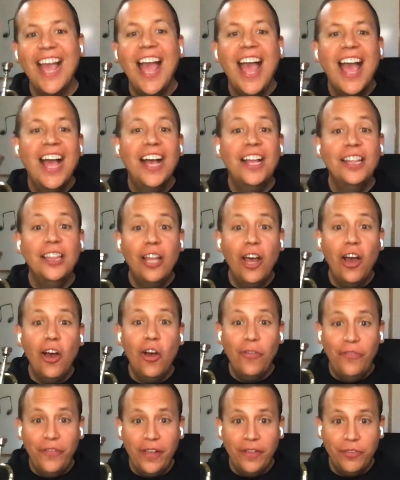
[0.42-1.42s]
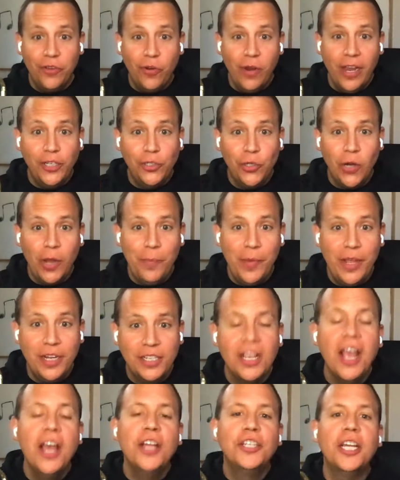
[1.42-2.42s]
Hello, 5th grade trumpets!
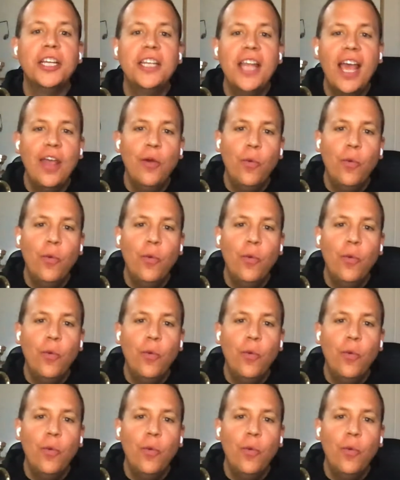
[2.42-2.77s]
Today